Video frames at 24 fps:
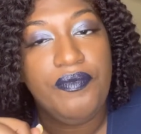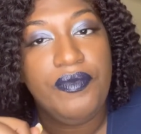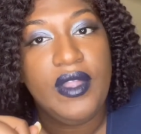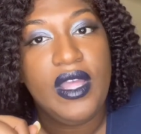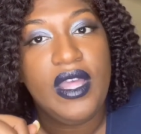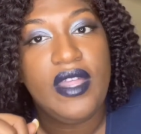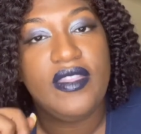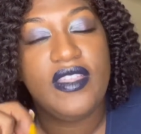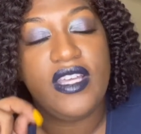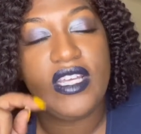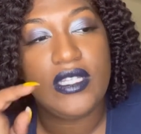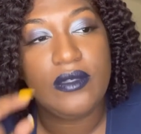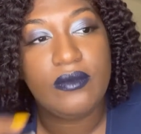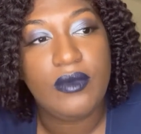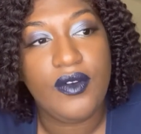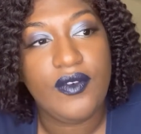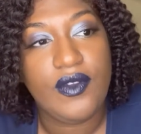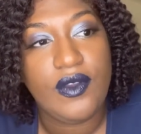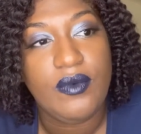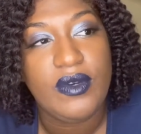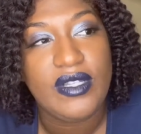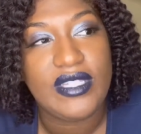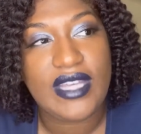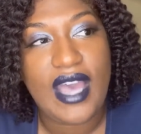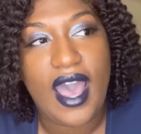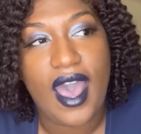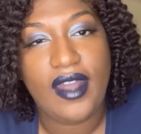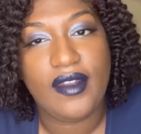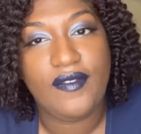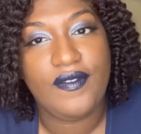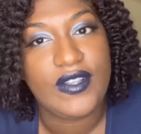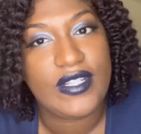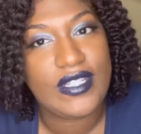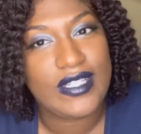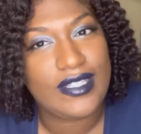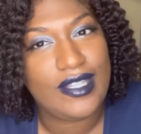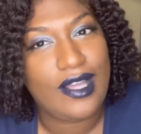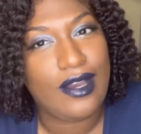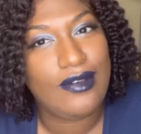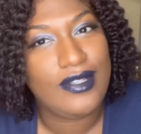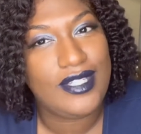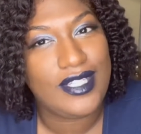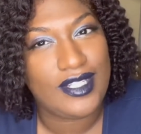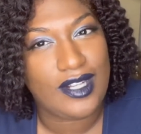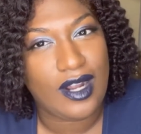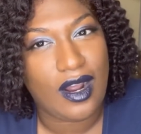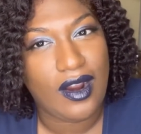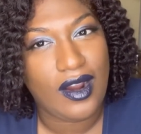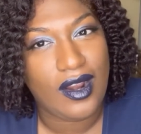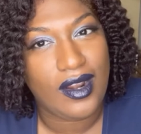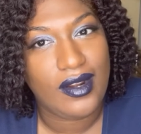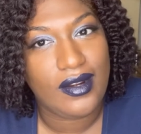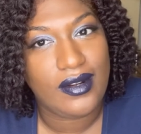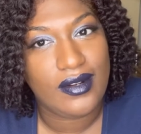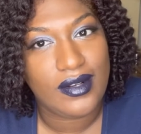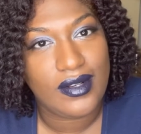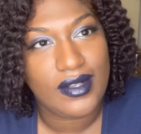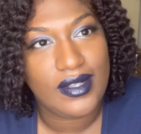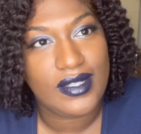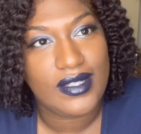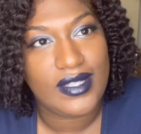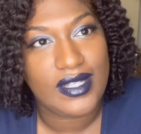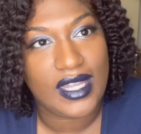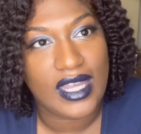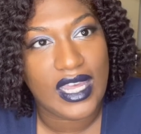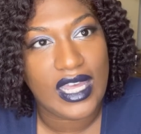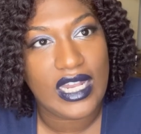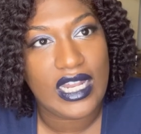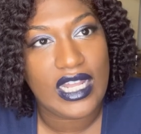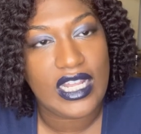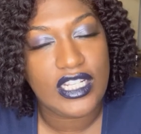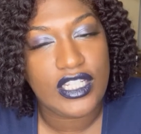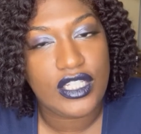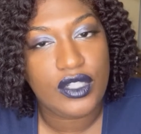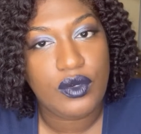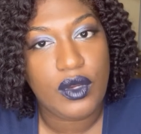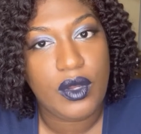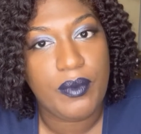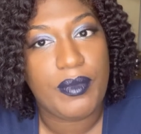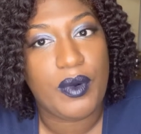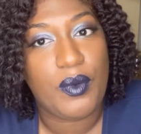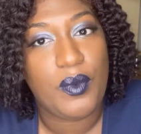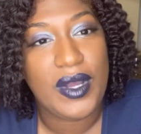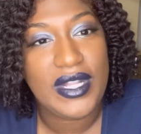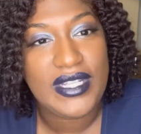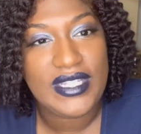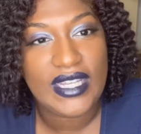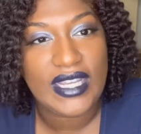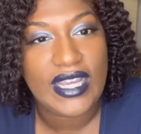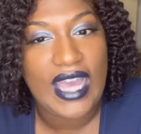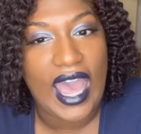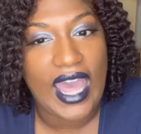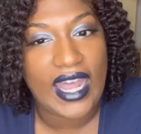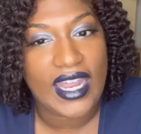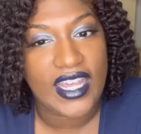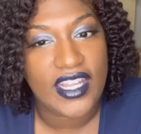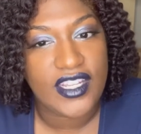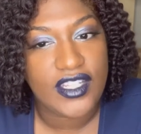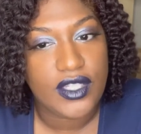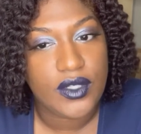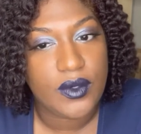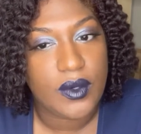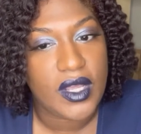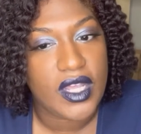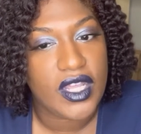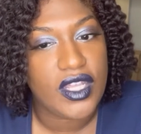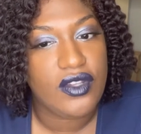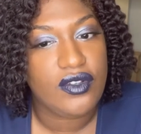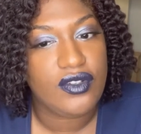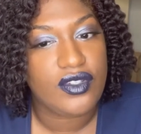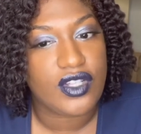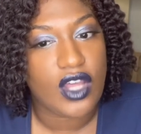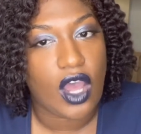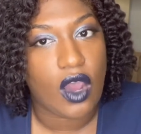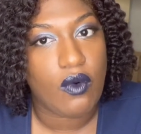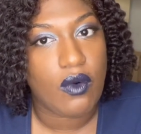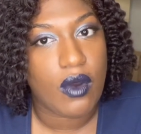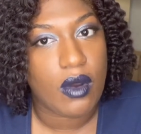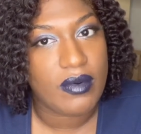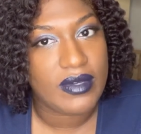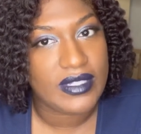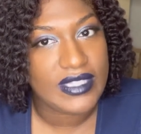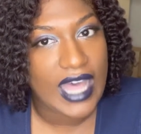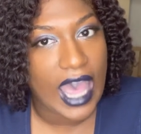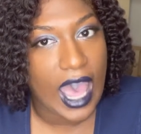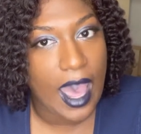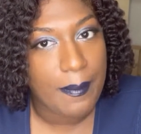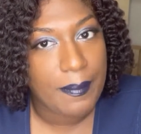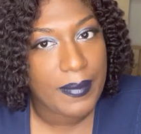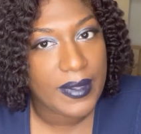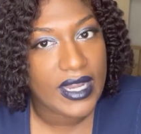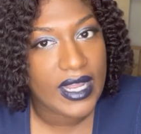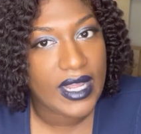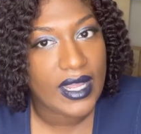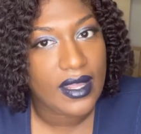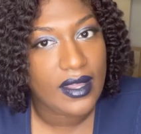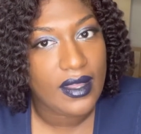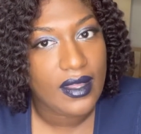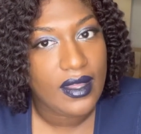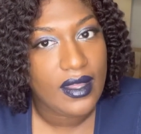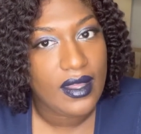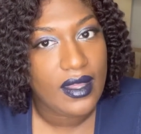This movie was kind of a slow start to get into it, but once it got into it and you saw what was happening,